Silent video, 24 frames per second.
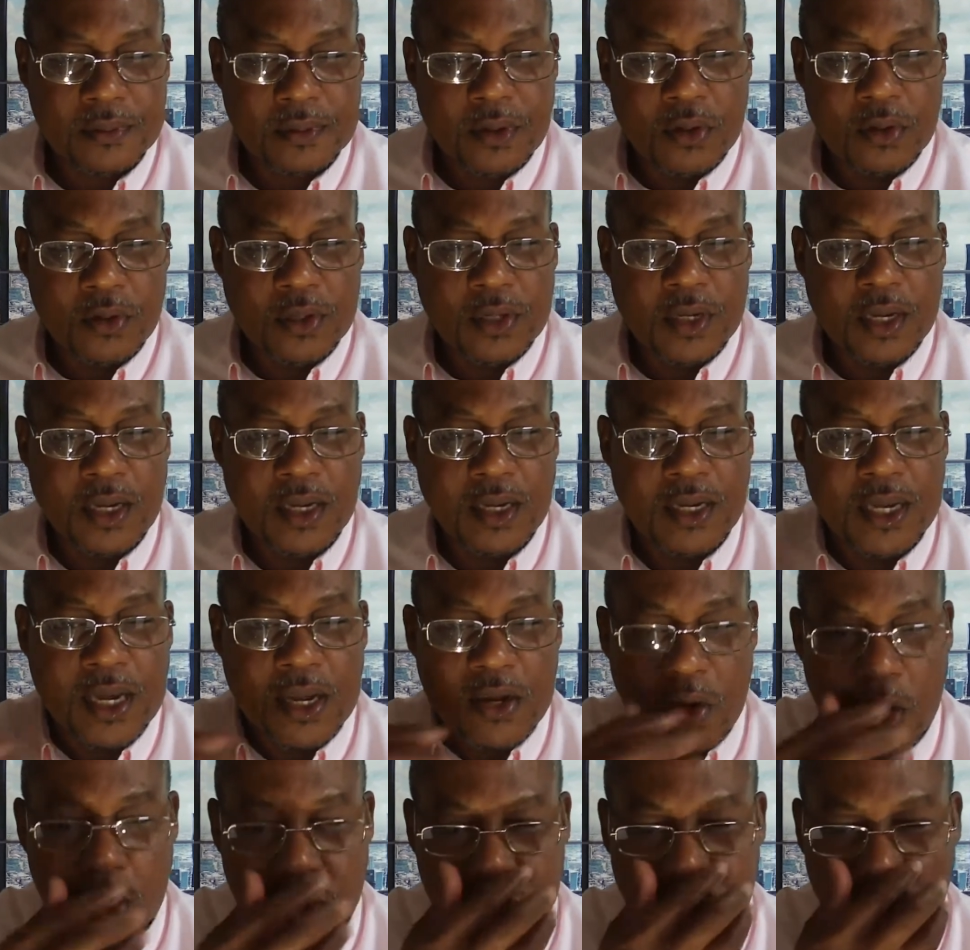okay, can
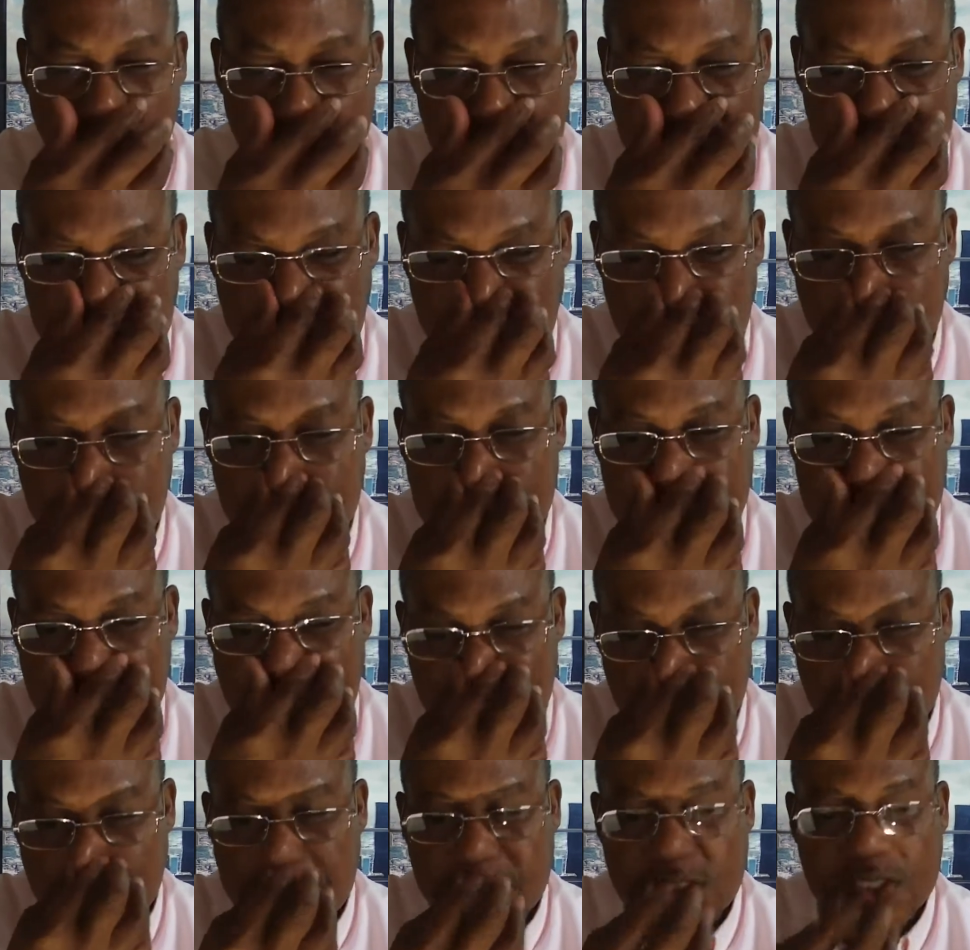also receive his
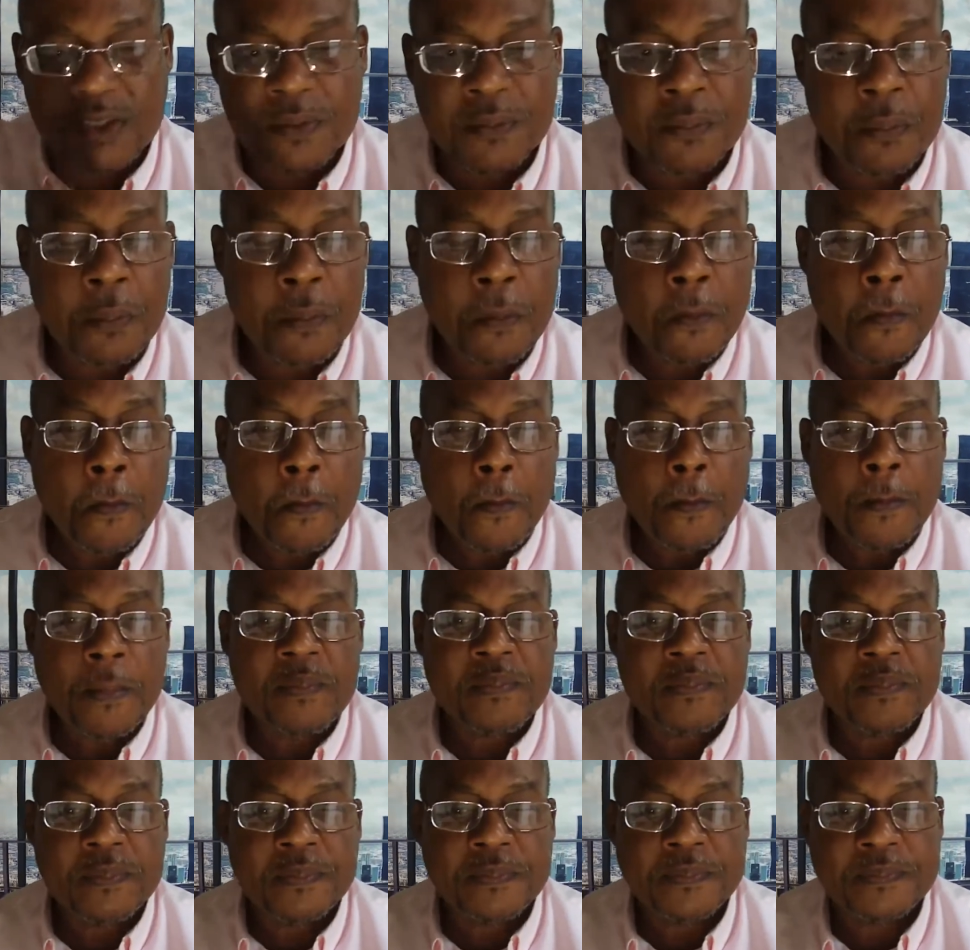salvation.
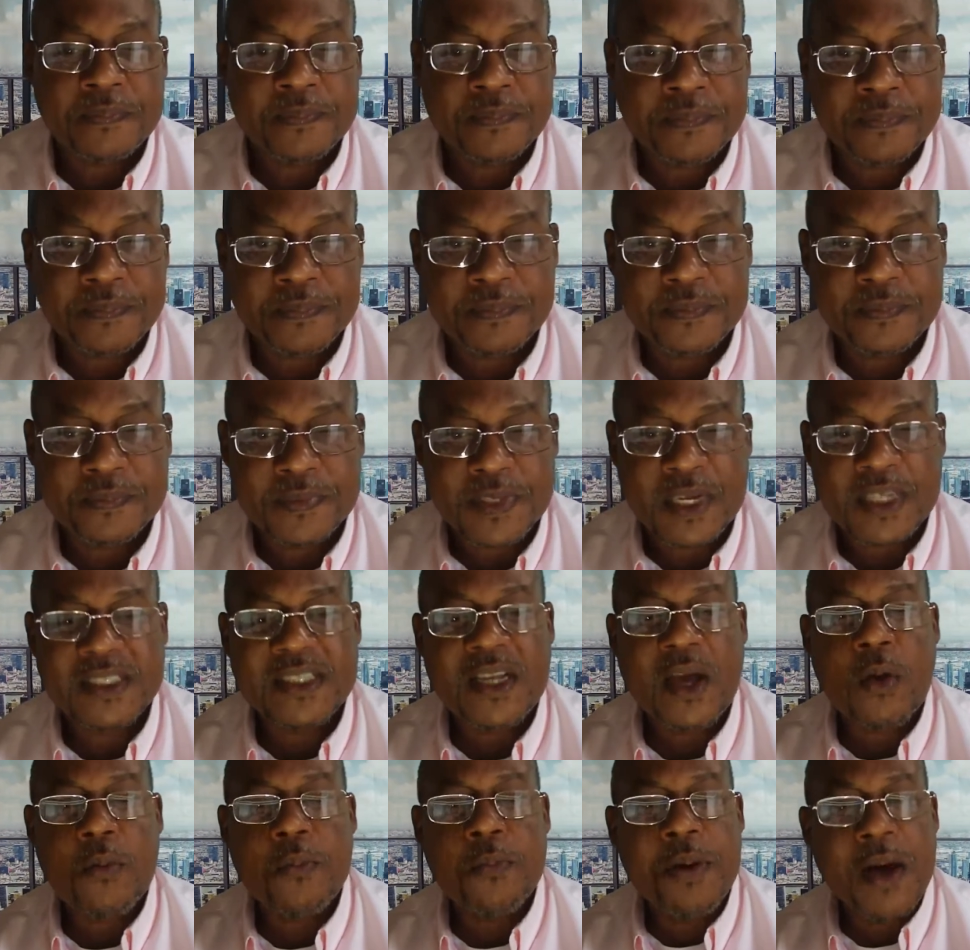That's
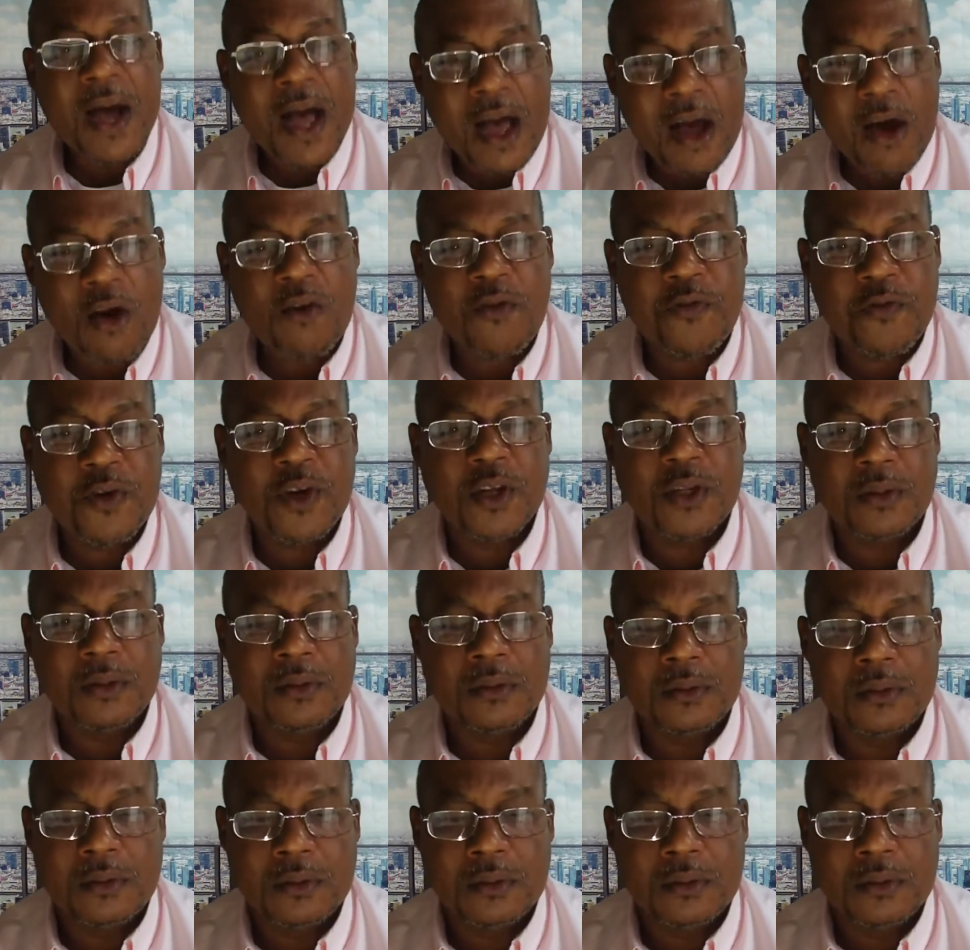how powerful